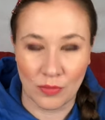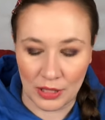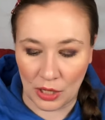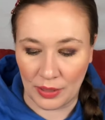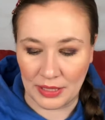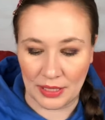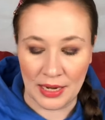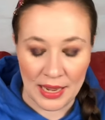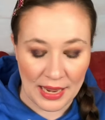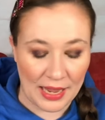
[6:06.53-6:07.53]
We're not quite done.
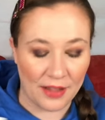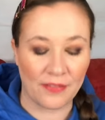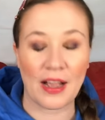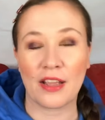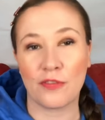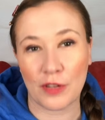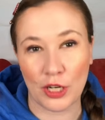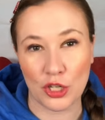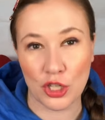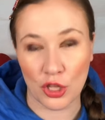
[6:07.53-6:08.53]
If I
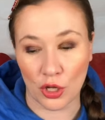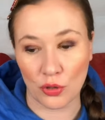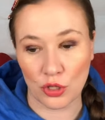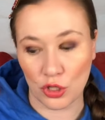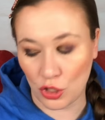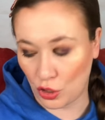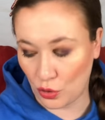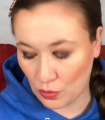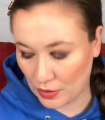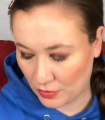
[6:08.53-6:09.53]
finish those
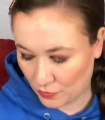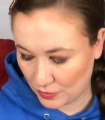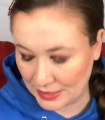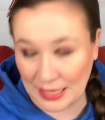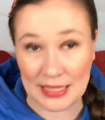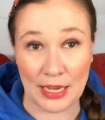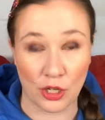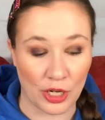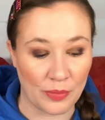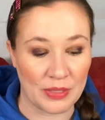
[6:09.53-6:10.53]
two full-size hand
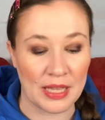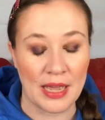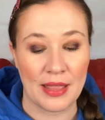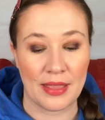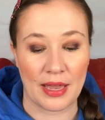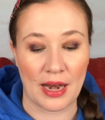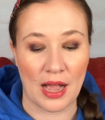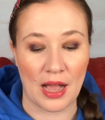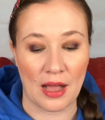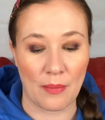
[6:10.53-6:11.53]
creams, then
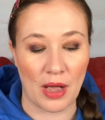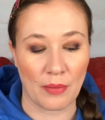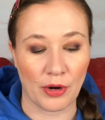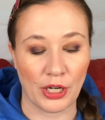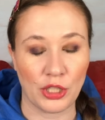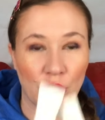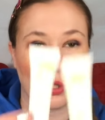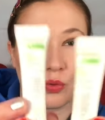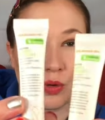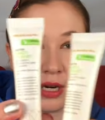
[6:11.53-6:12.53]
um, I'm going to work